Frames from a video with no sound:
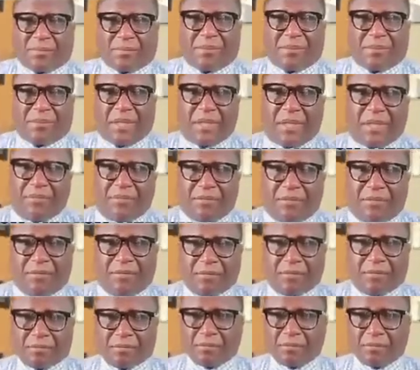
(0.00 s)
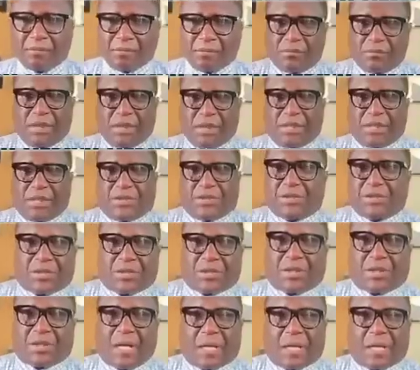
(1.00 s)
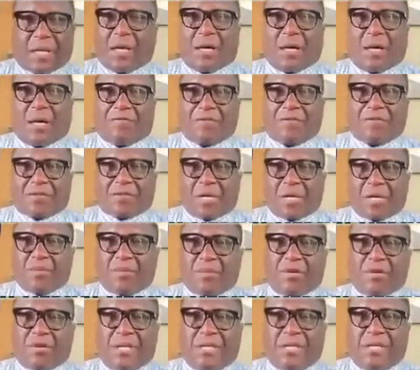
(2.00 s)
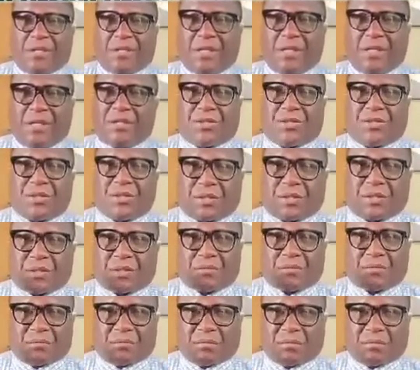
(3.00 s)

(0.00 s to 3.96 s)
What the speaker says: but it just cut off for some reason. It just